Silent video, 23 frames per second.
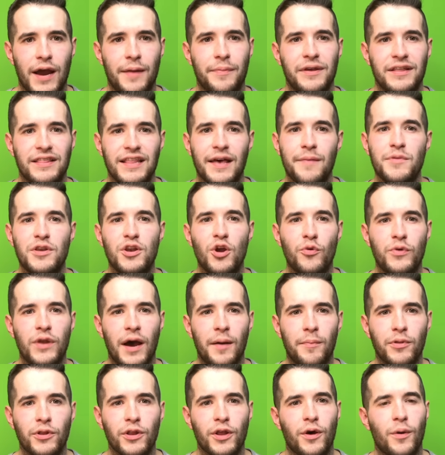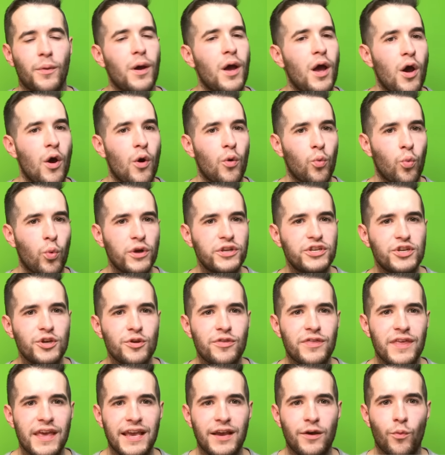and let me know down below what you
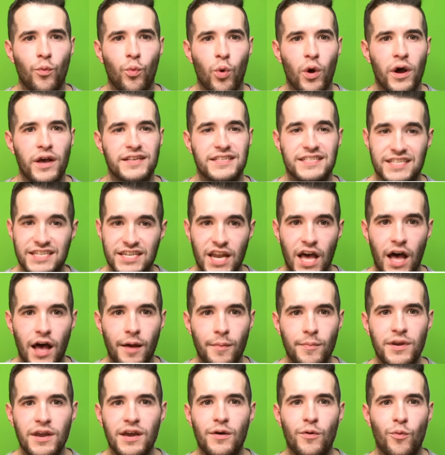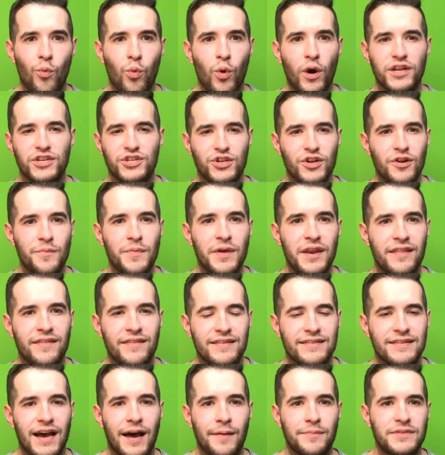think was snubbed, what should have been in the
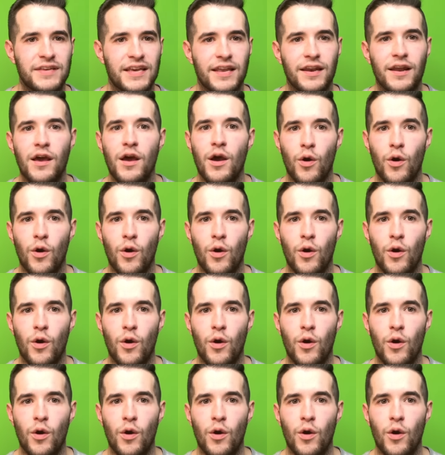top ten,